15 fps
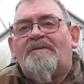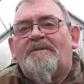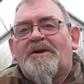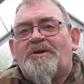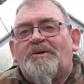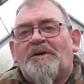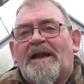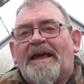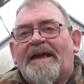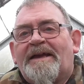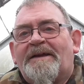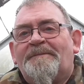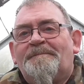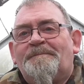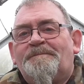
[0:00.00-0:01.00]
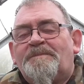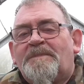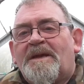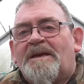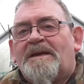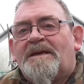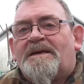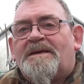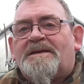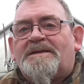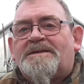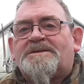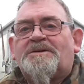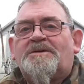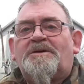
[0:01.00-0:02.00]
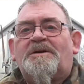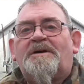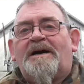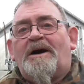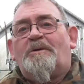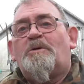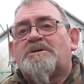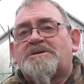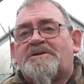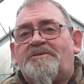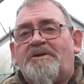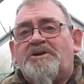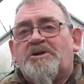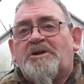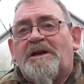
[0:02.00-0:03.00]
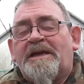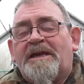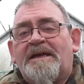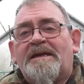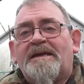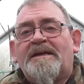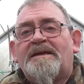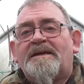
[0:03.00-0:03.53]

the good leg. So I was originally